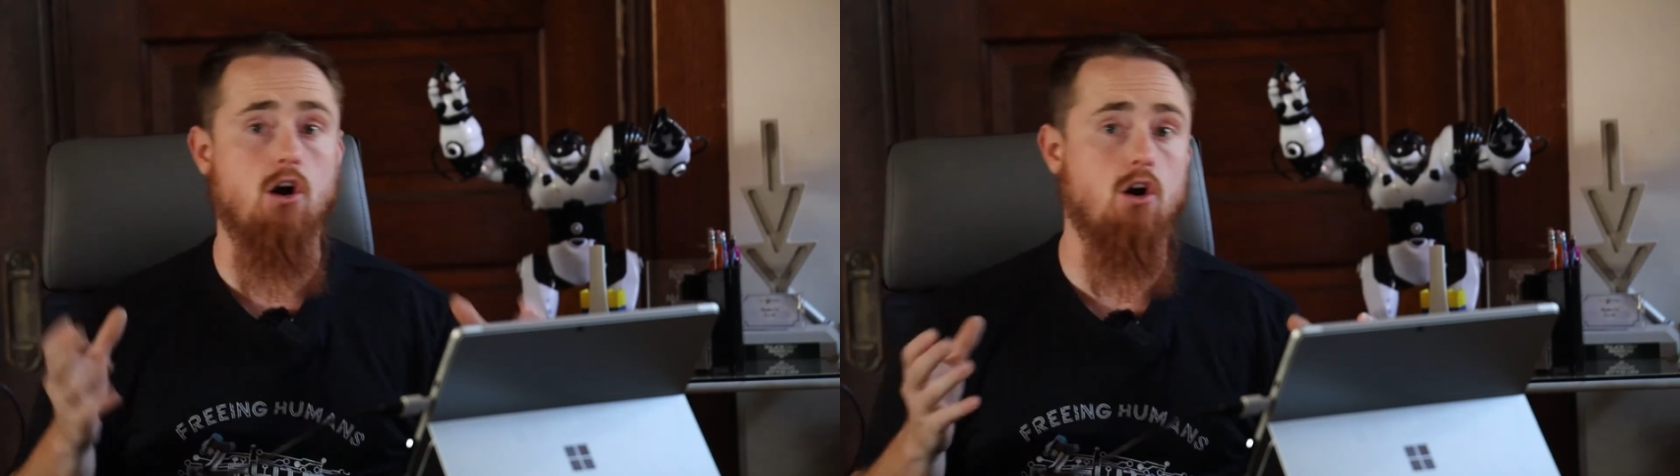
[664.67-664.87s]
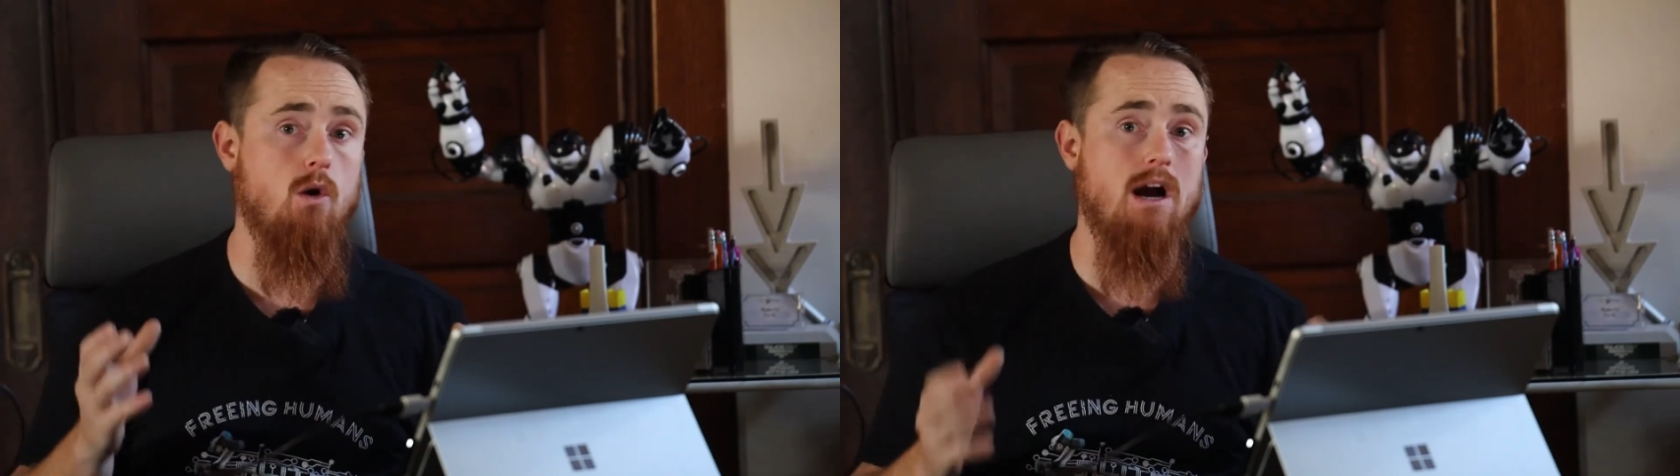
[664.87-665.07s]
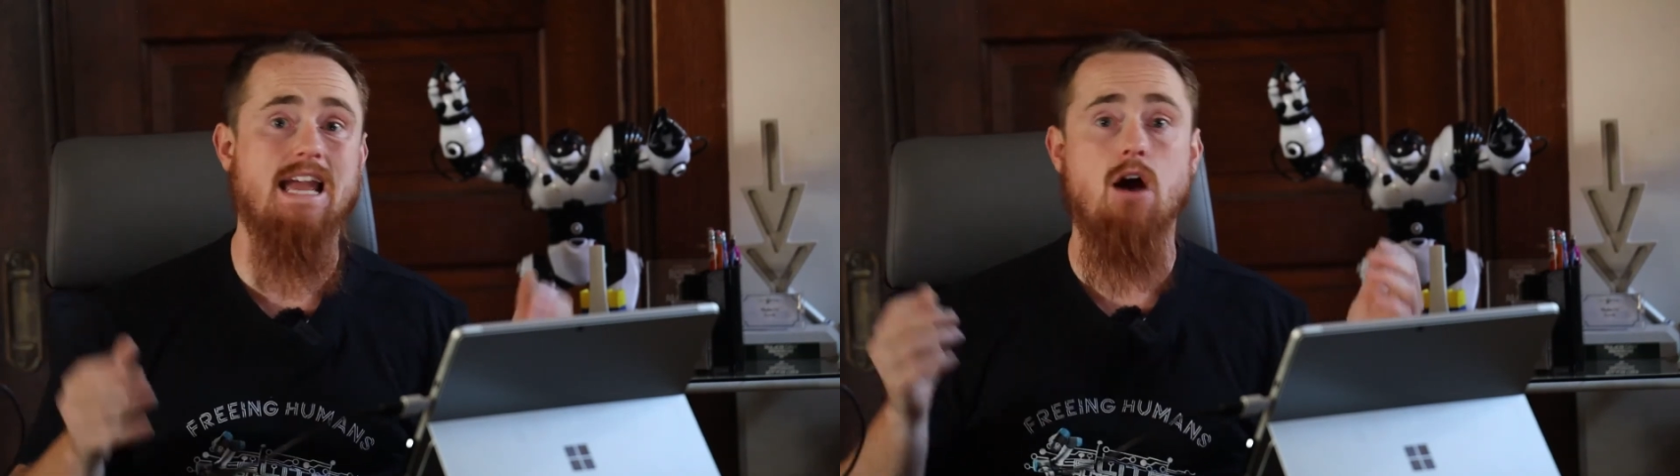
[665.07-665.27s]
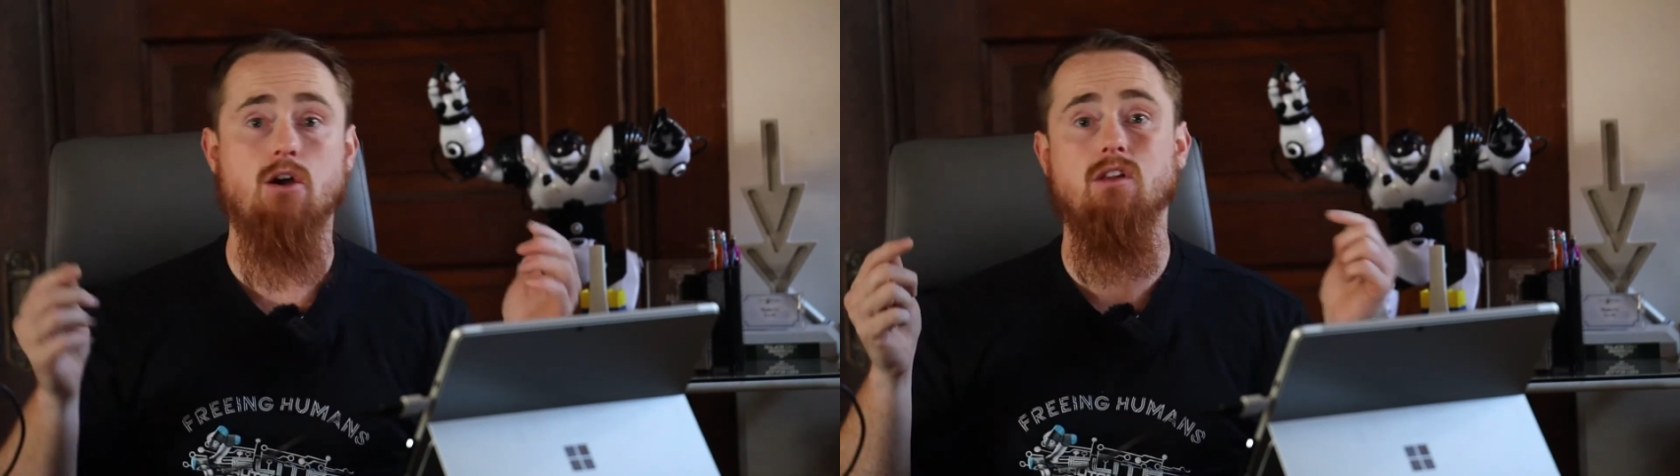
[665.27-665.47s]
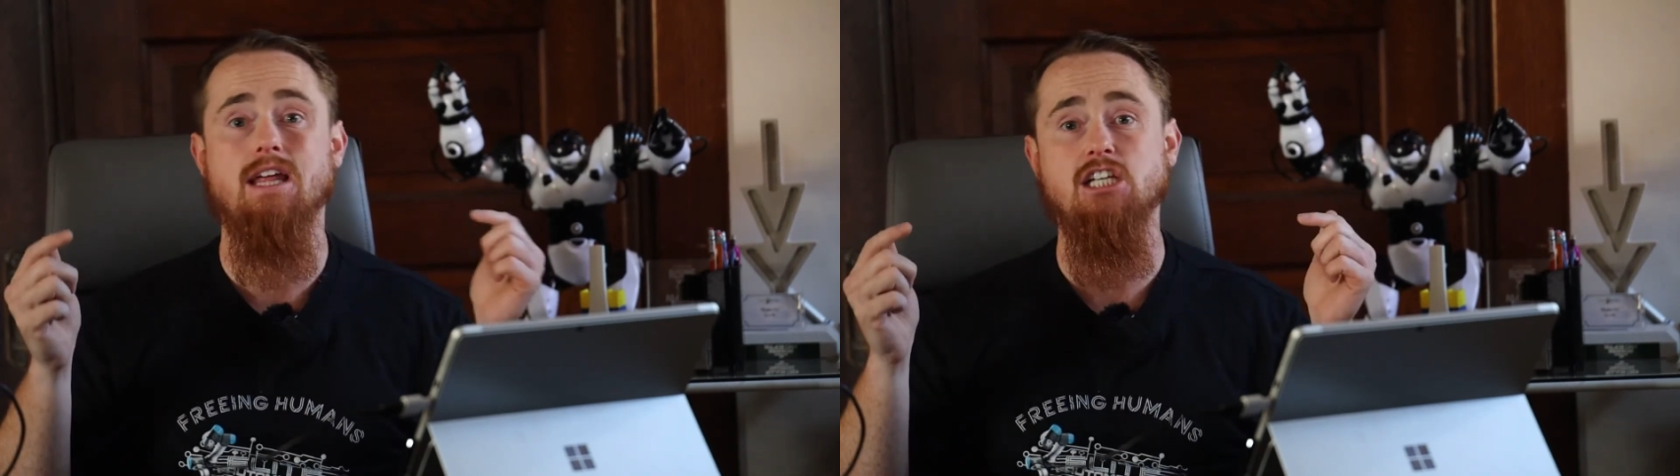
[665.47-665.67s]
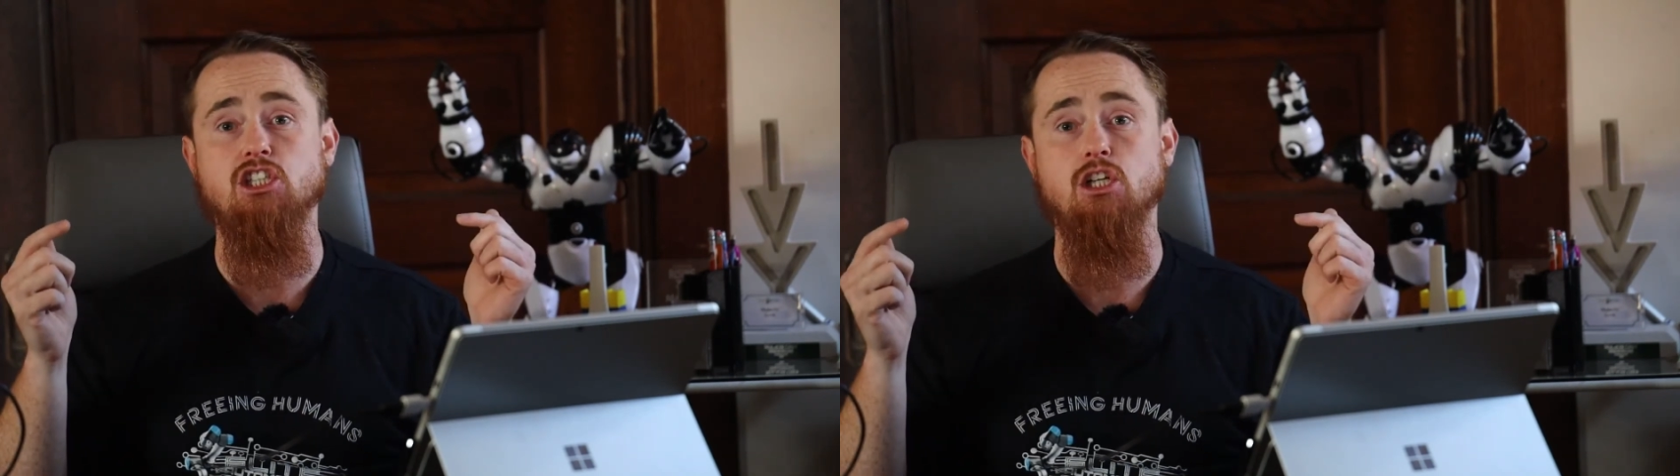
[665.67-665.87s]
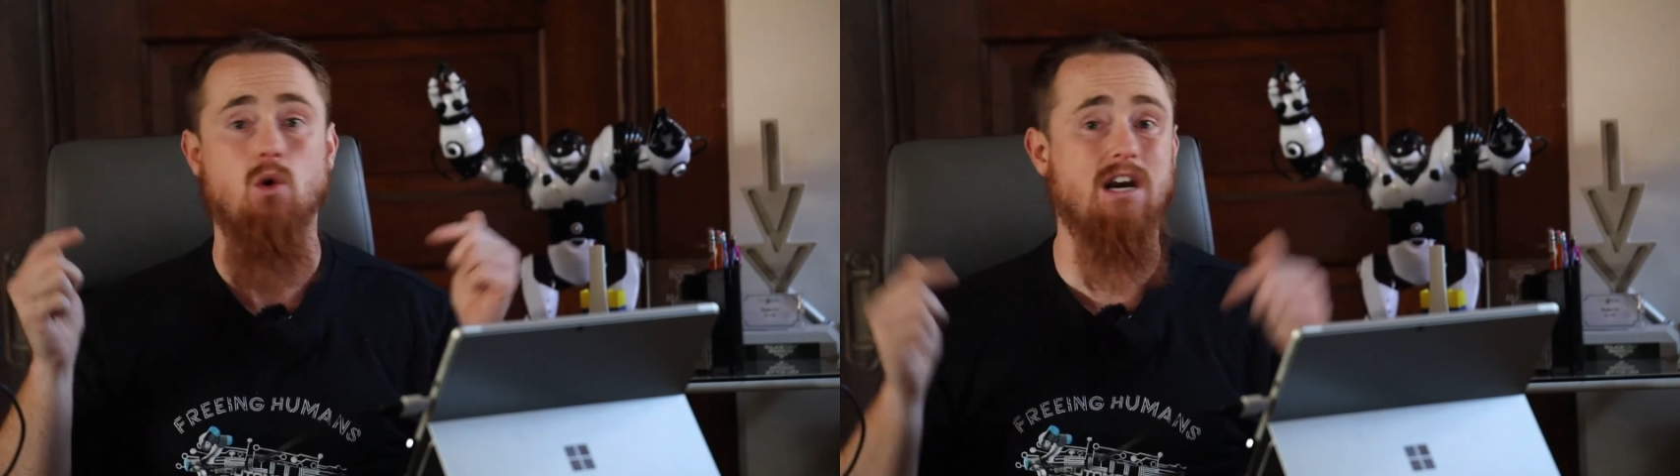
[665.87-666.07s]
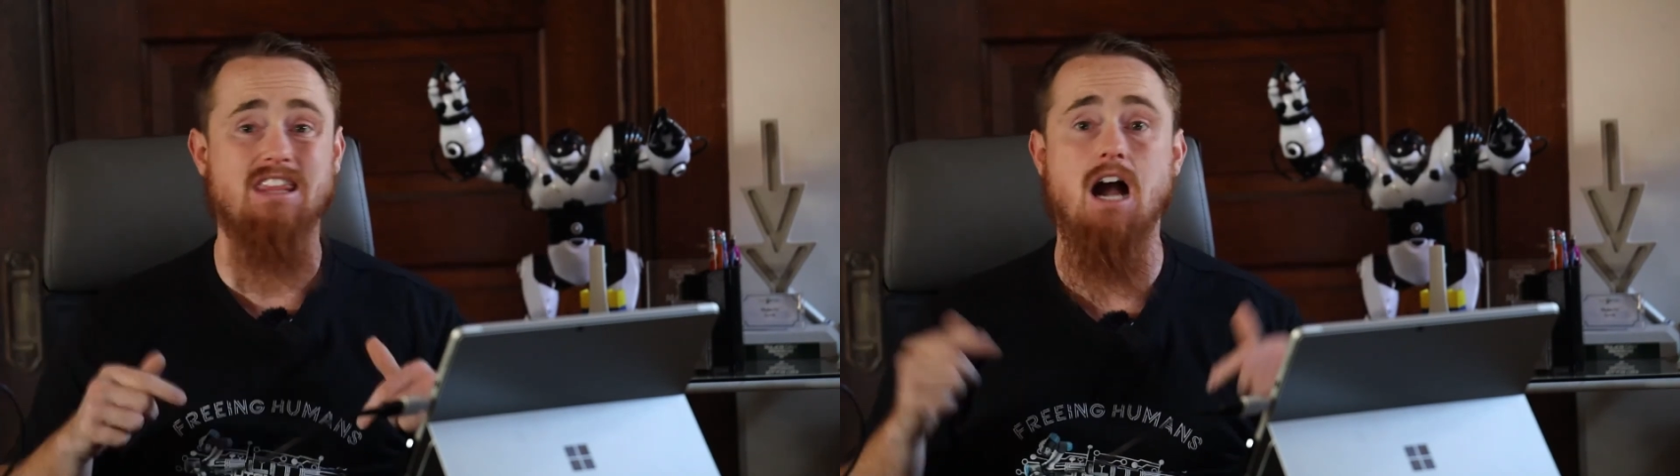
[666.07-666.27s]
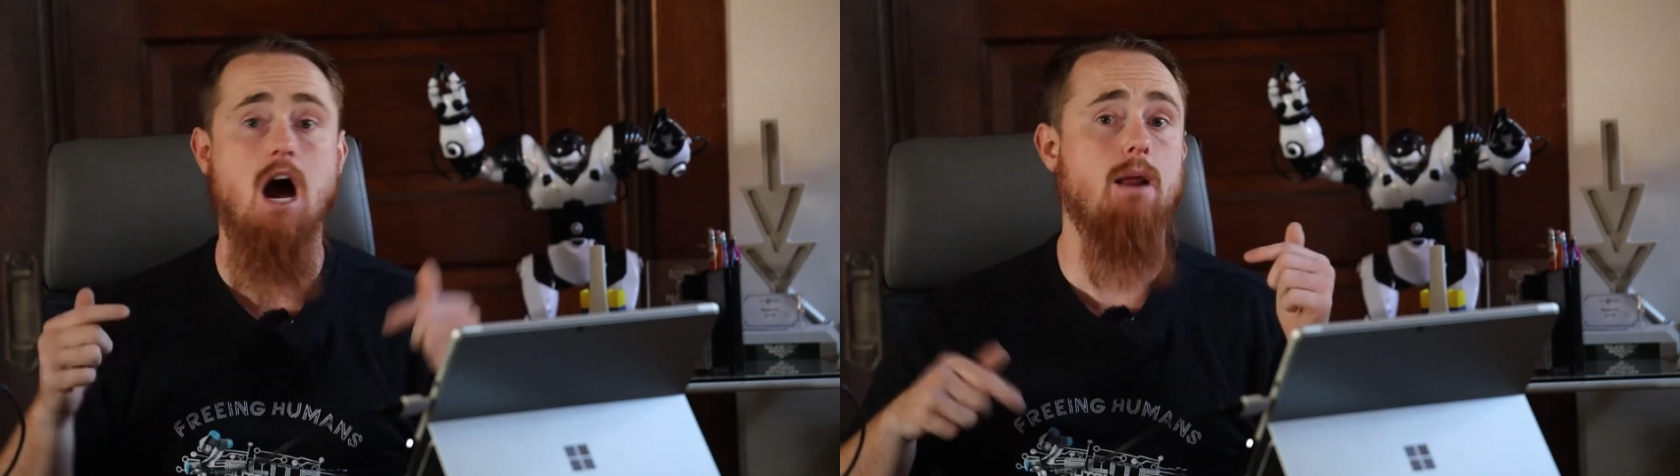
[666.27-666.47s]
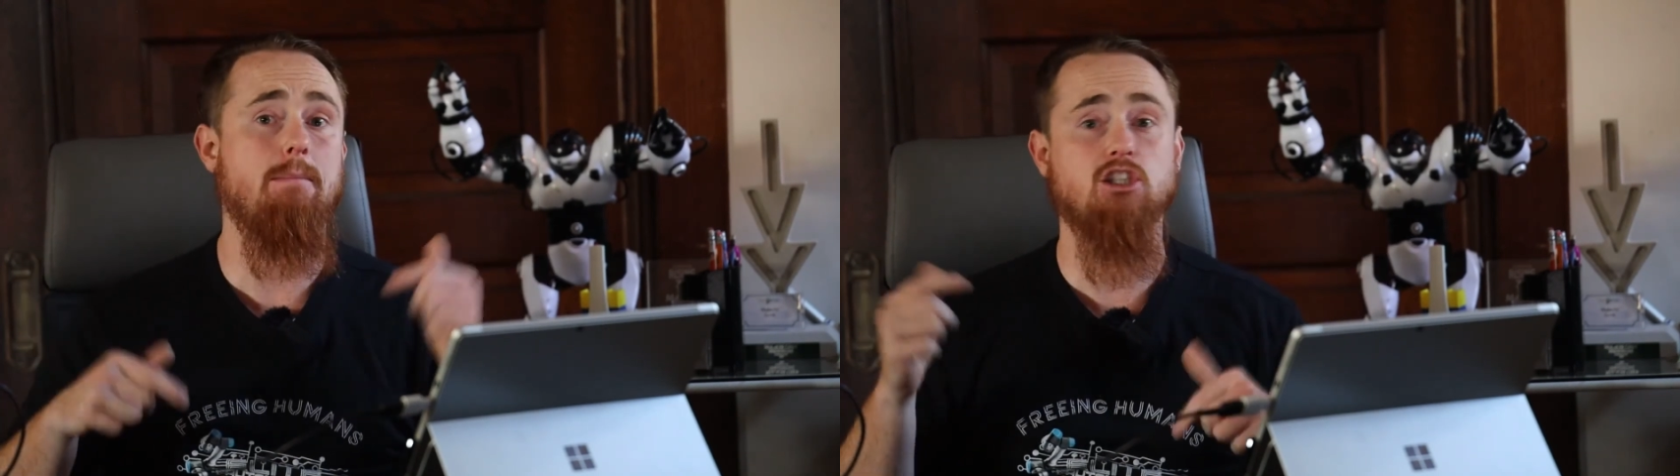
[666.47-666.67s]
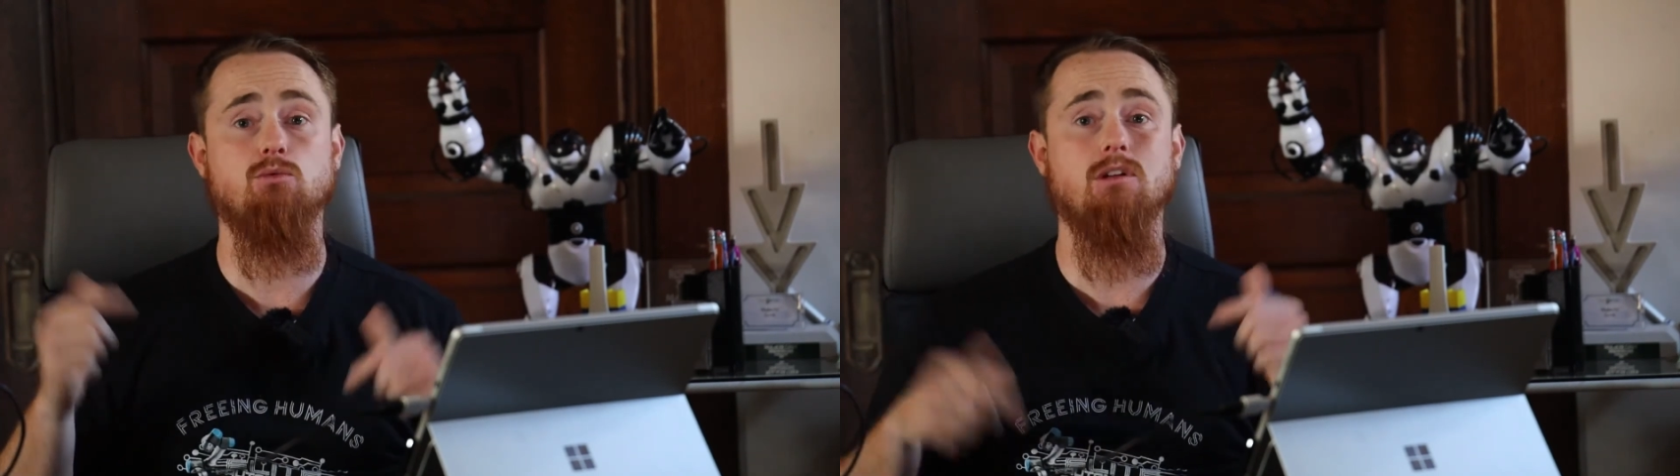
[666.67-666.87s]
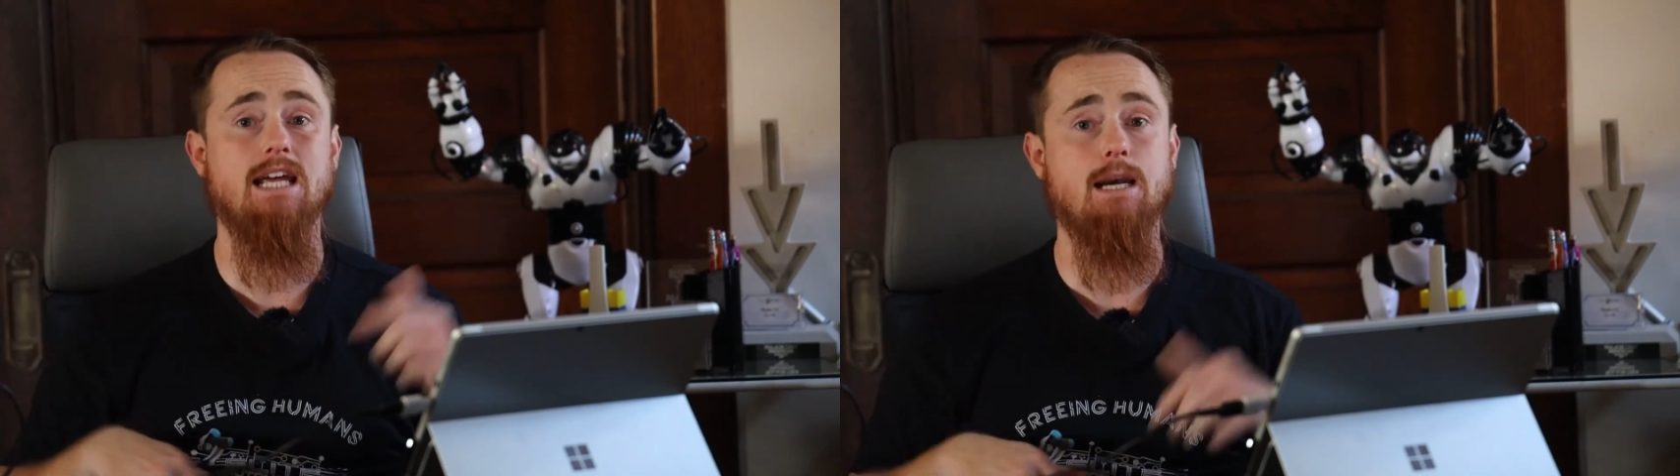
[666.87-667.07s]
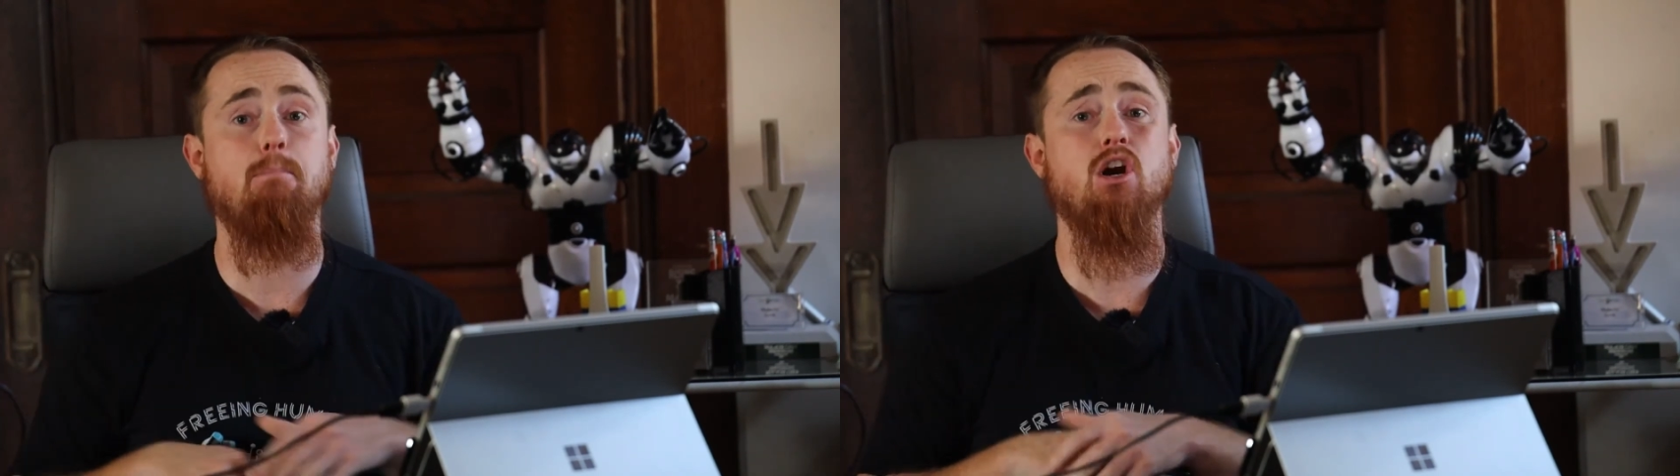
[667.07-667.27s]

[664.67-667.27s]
ROI calculation, or anything automation related,